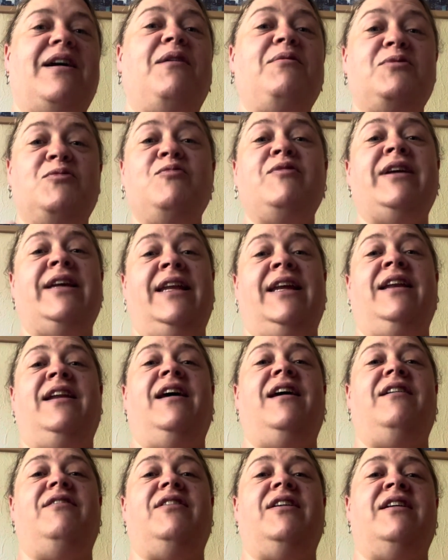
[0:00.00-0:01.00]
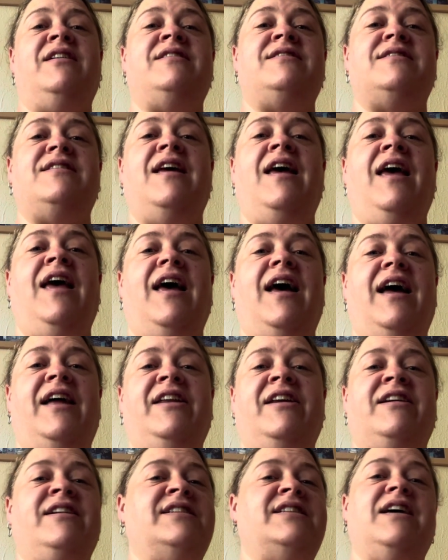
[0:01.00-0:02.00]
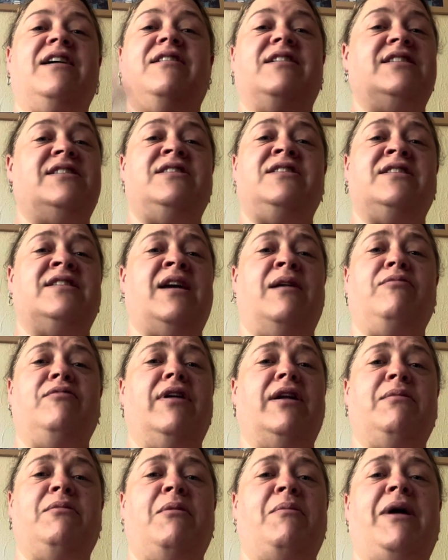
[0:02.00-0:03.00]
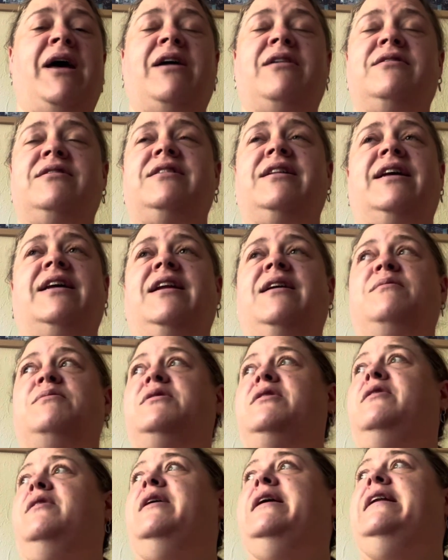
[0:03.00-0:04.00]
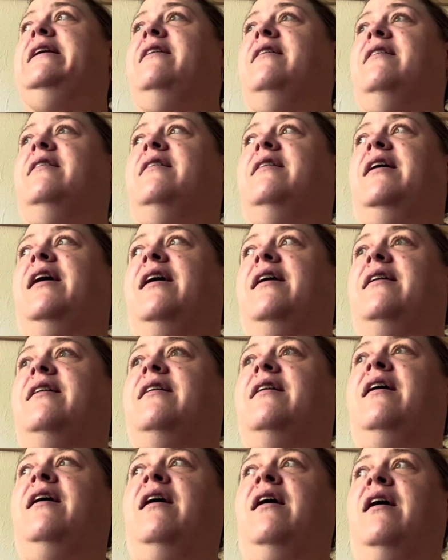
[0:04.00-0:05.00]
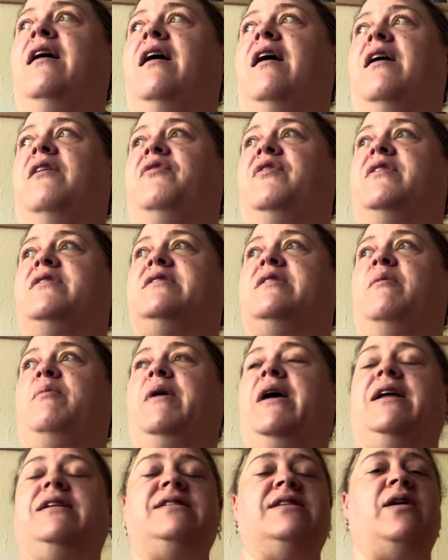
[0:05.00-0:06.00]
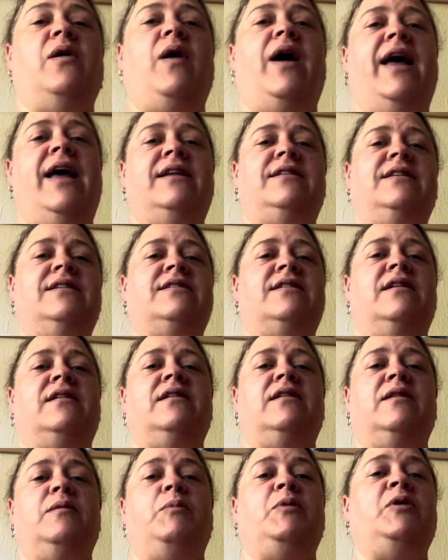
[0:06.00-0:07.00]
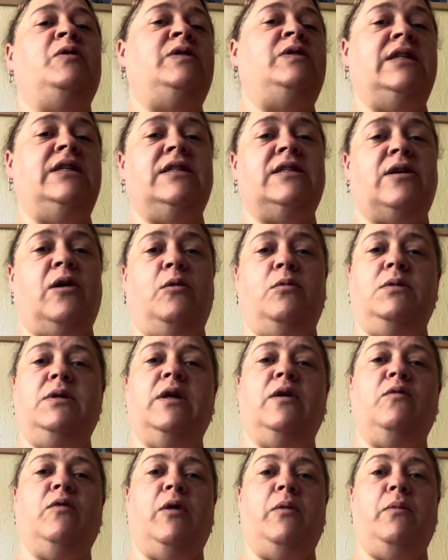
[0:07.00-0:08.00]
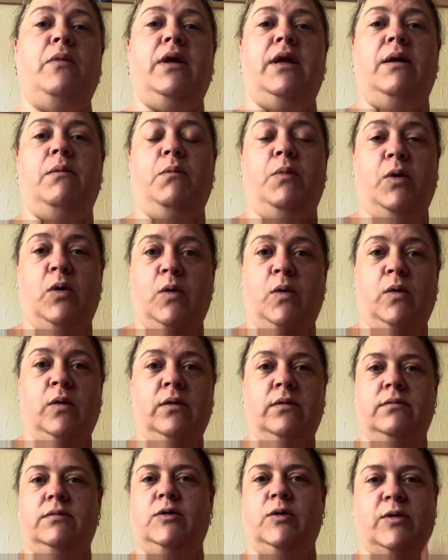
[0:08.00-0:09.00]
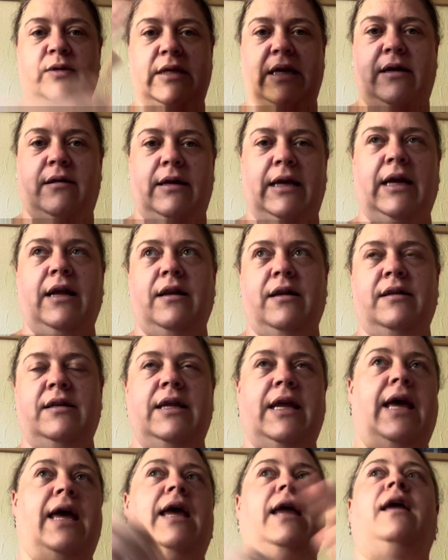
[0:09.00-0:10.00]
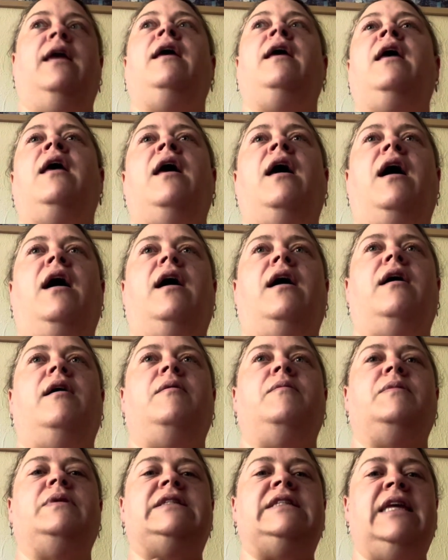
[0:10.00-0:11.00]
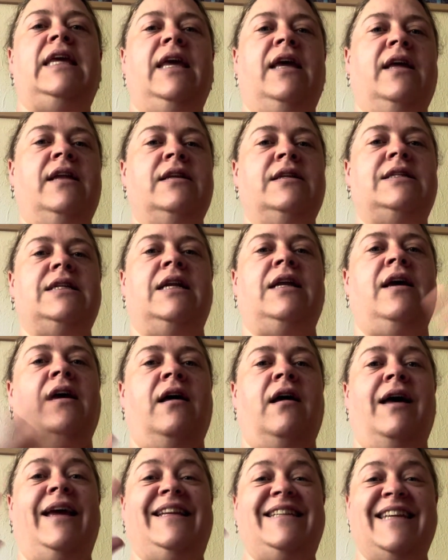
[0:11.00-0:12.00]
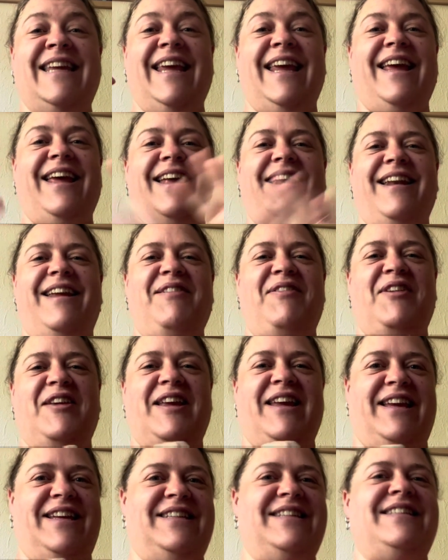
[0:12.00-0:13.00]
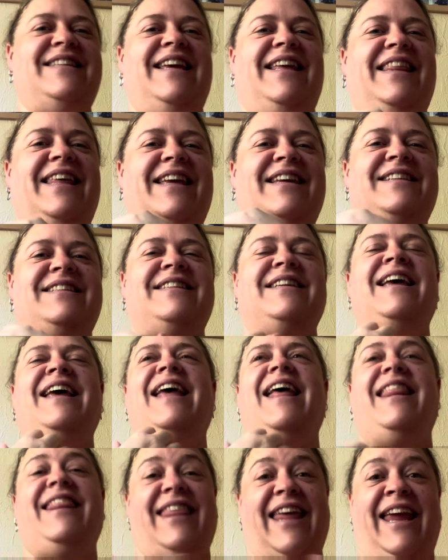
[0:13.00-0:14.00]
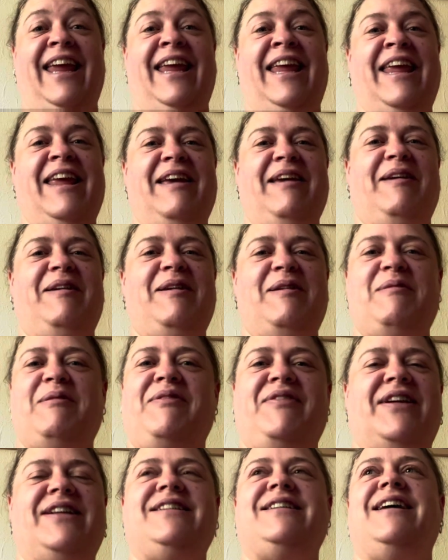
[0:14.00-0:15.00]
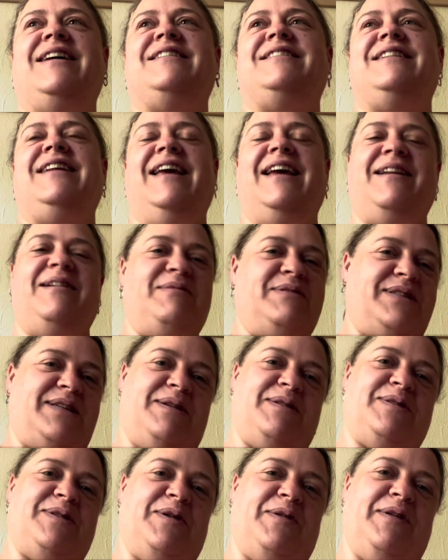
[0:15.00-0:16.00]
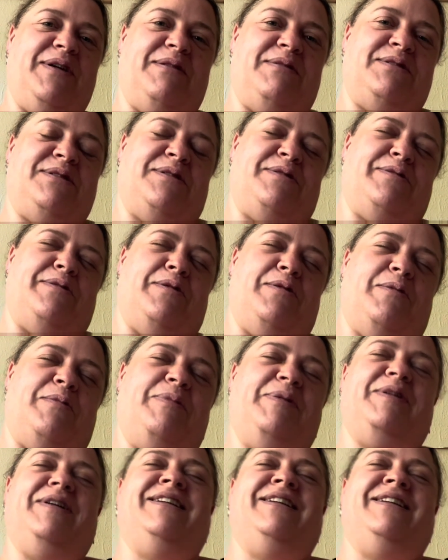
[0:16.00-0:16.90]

I was really nervous, and you can tell because I just kept running my mouth like an absolute idiot, and I feel so bad. So I had this done at the Beauty Sculpting Room in Poole, Dorset, England, yay. Teagan did it. Hi, Teagan, if you get to see this, thank you. You were fantastic, and I'm so sorry I was such a knob.